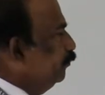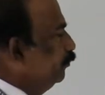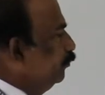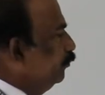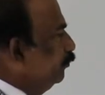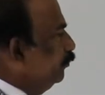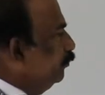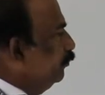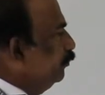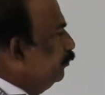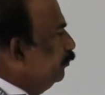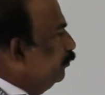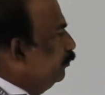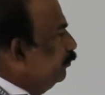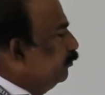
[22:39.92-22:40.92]

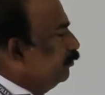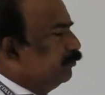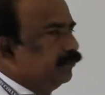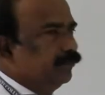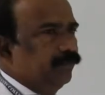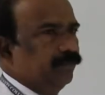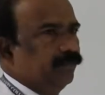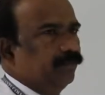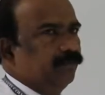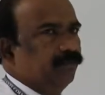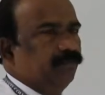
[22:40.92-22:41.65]
Nothing is said.